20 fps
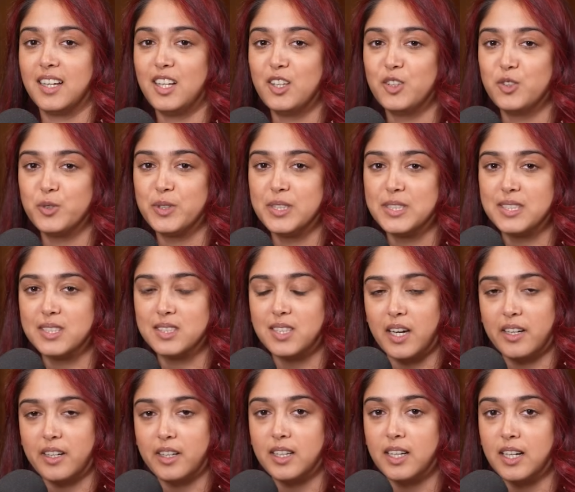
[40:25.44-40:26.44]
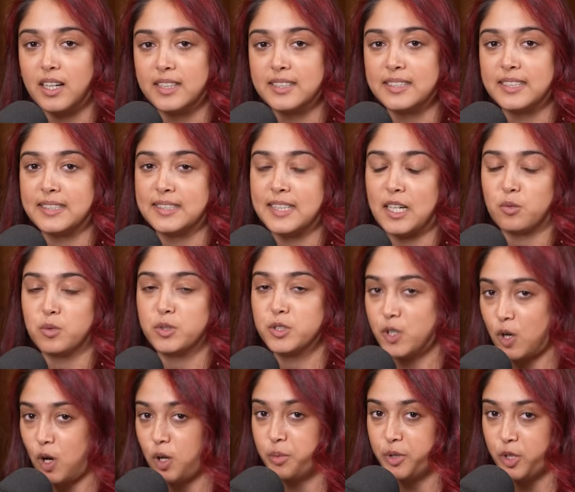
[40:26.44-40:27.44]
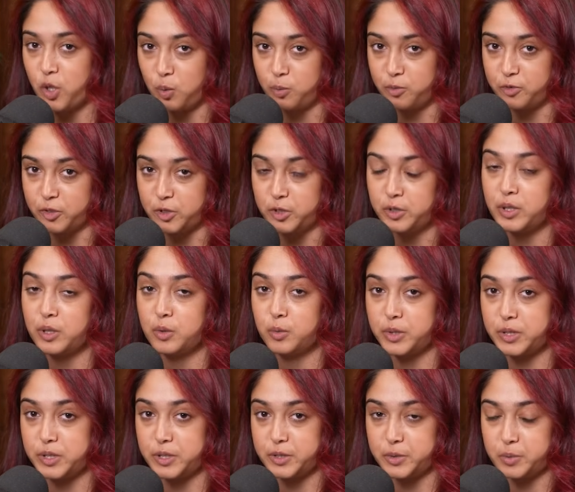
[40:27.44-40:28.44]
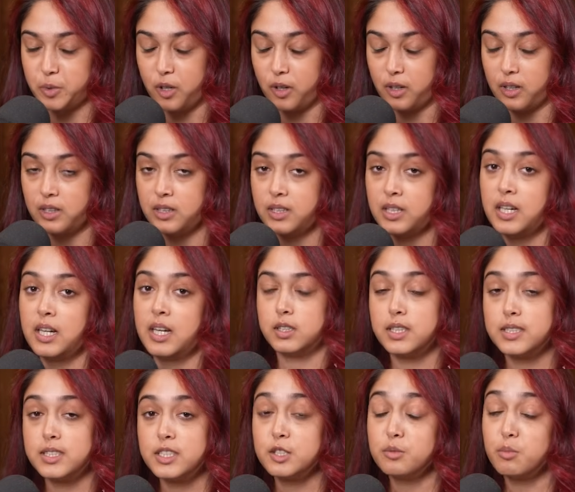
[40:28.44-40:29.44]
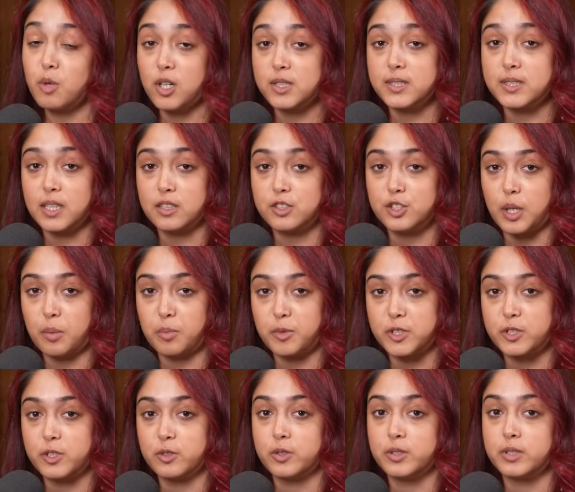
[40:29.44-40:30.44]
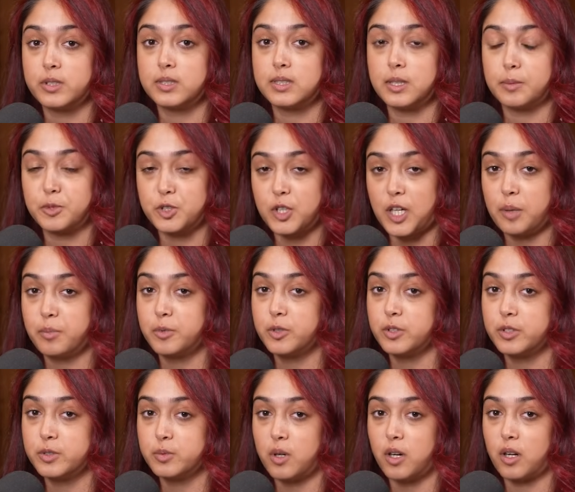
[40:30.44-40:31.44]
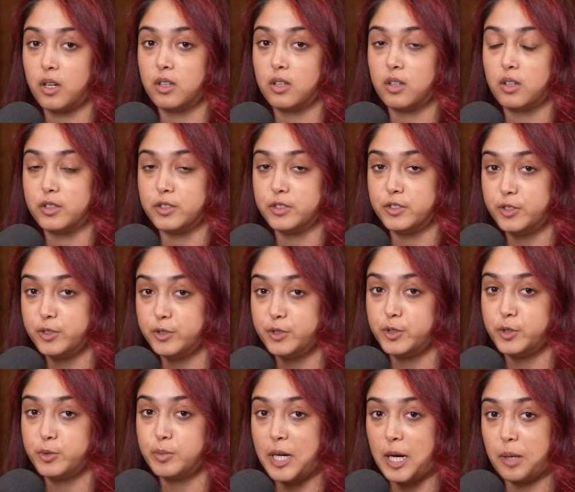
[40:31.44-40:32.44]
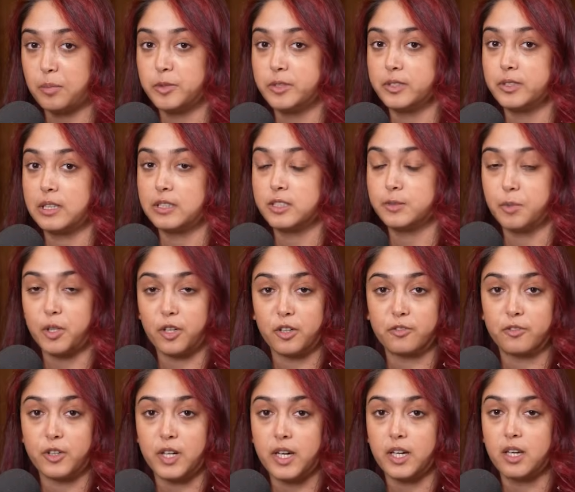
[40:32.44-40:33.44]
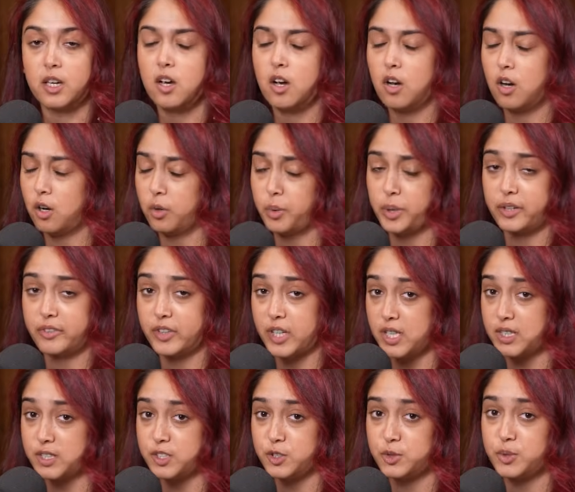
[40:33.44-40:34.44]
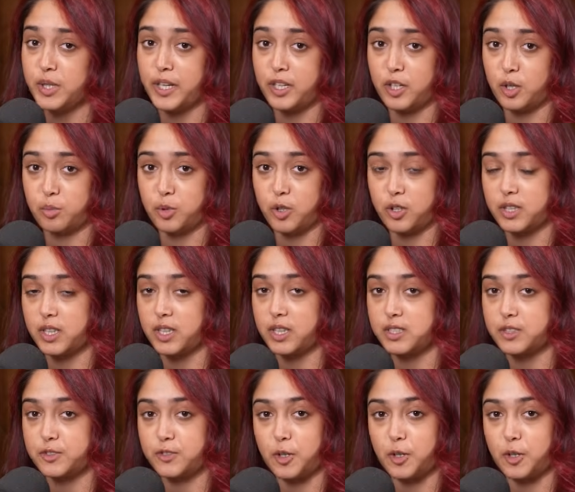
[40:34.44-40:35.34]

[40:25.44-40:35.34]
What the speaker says: Hello, this is Ira Khan, and that was Call Me Hopeful with The Swaddle. To listen to more such episodes, subscribe to The Swaddle on YouTube, Apple, Spotify, or wherever else you get your podcasts